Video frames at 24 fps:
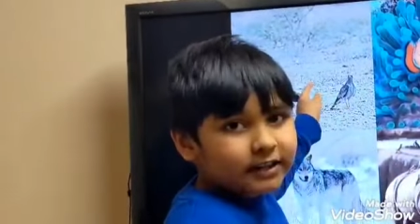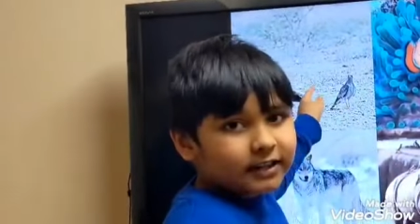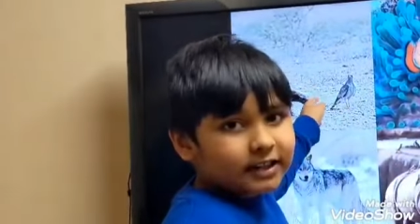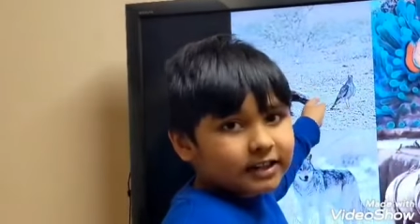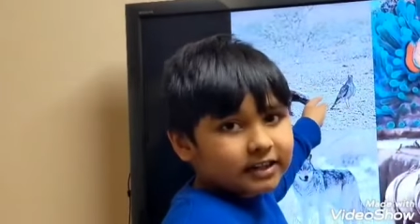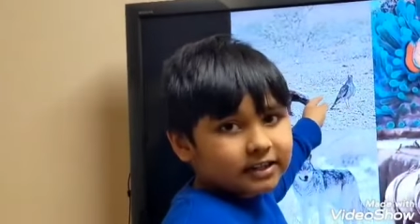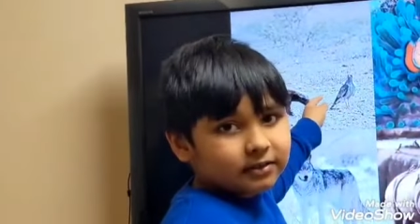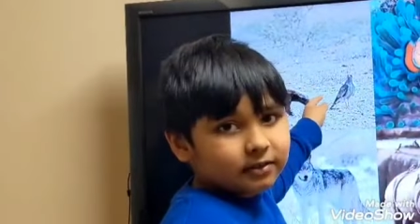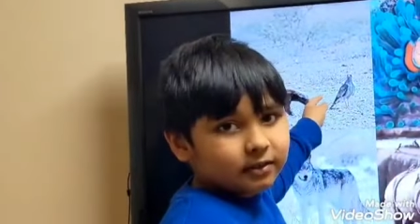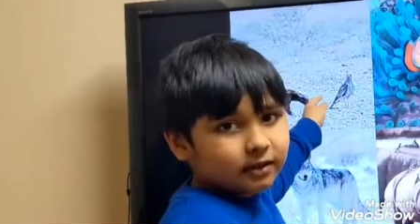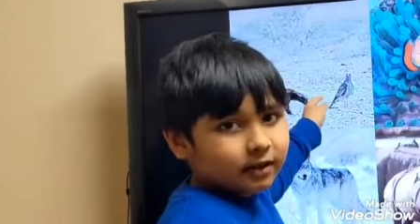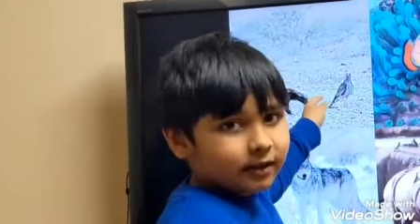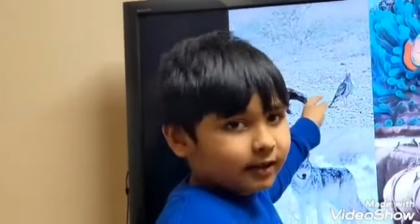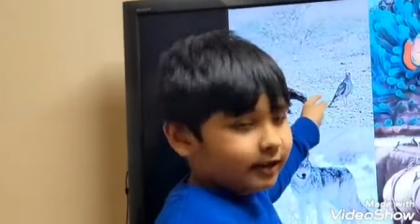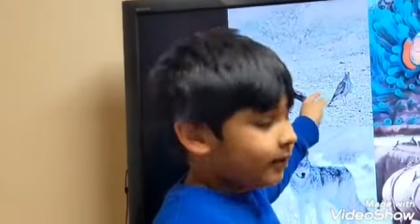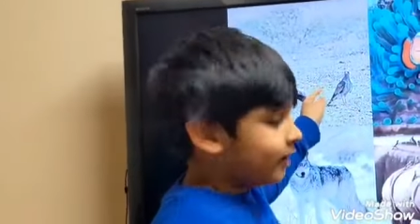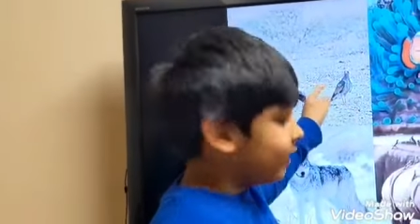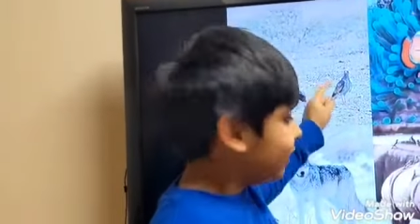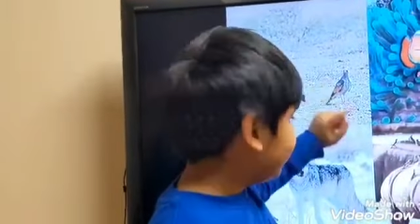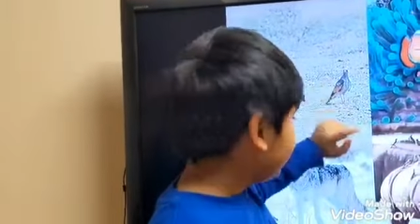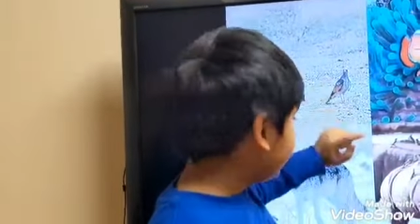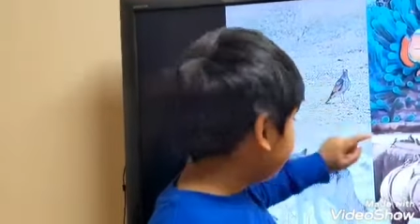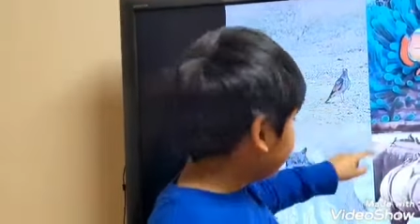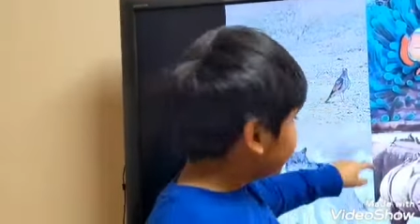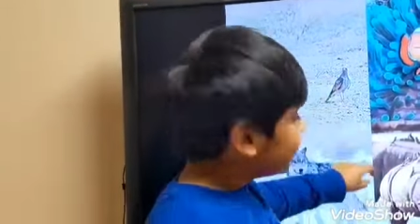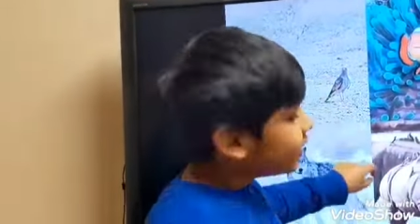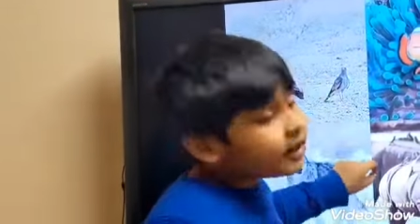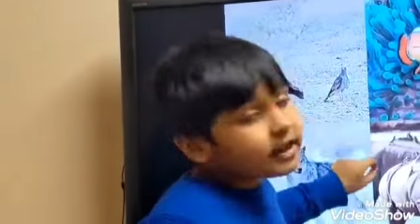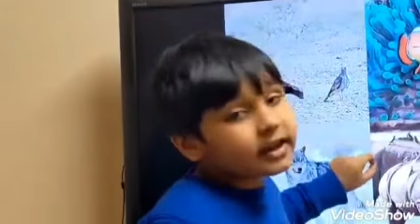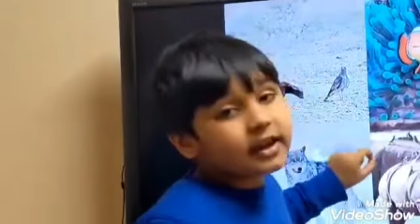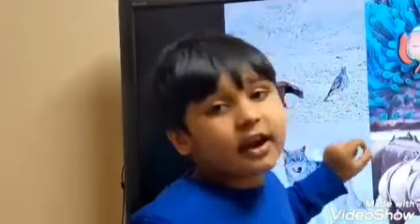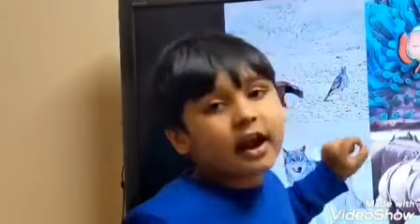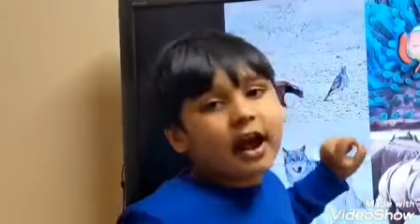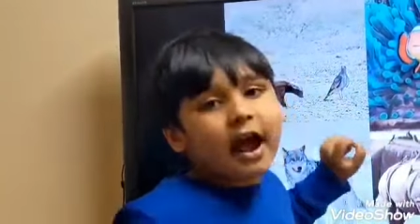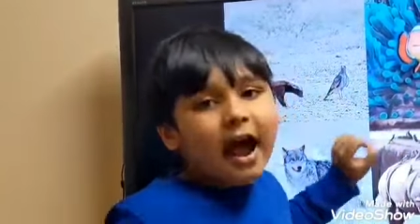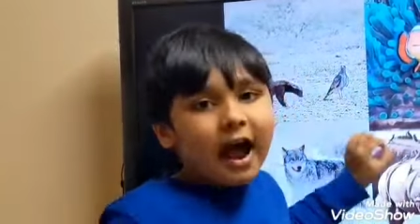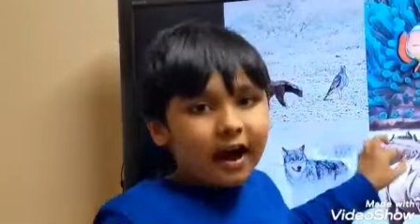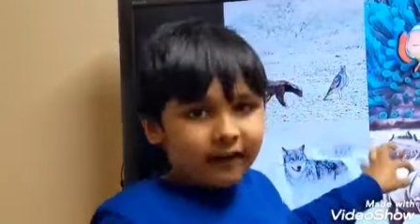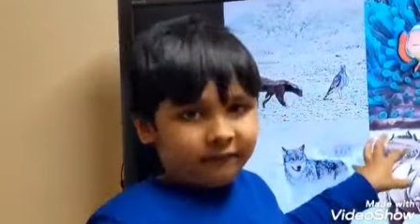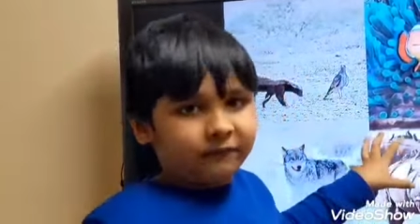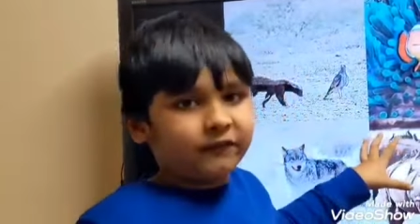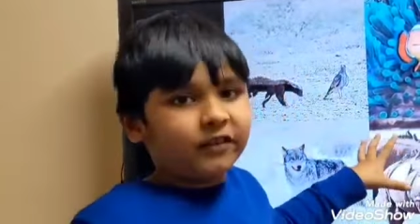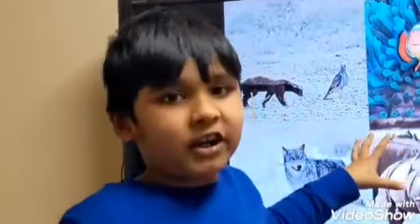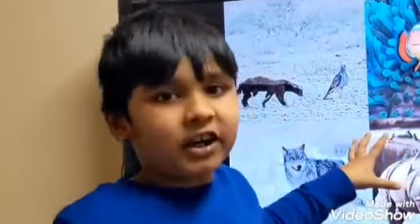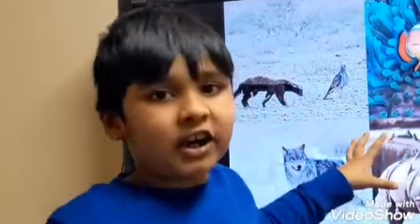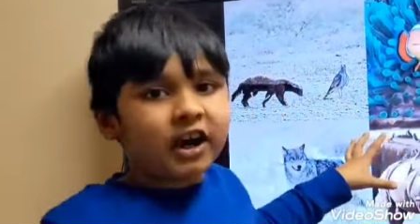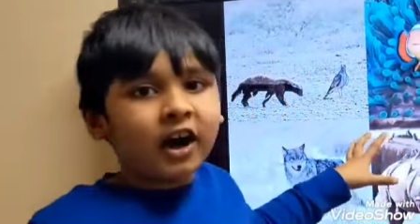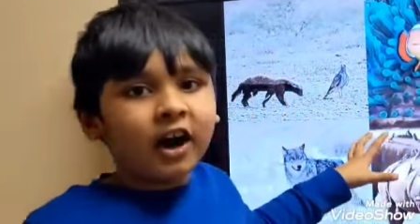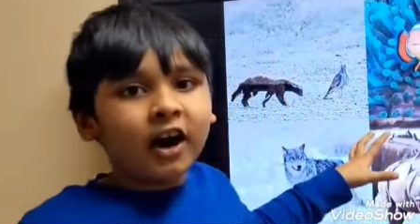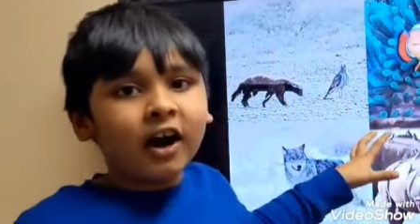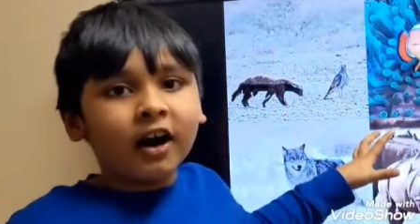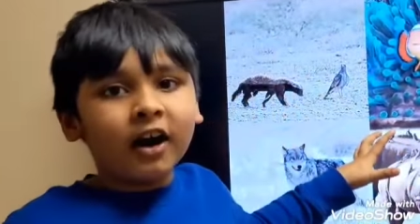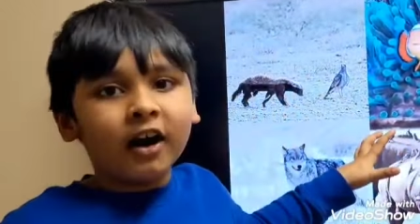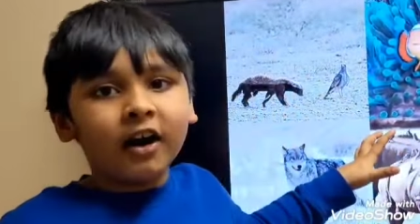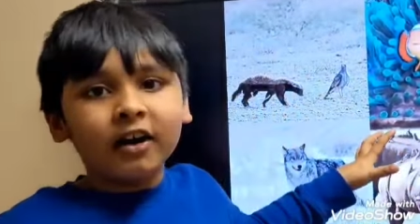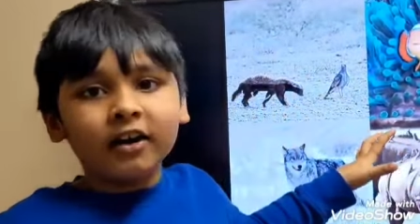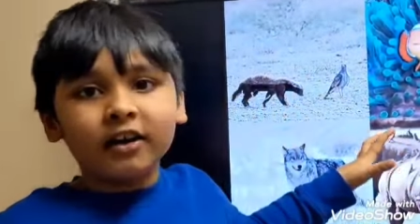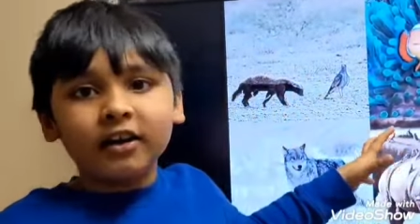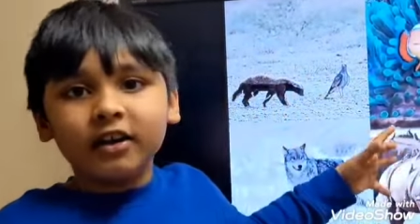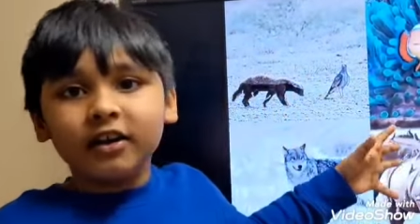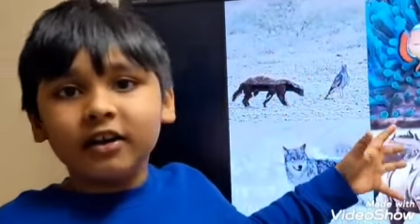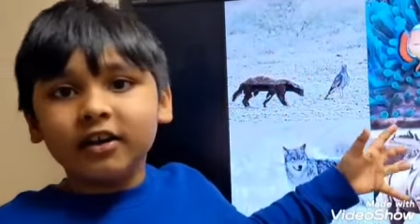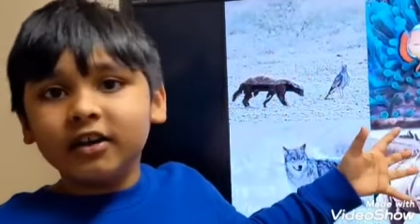in this way in Africa.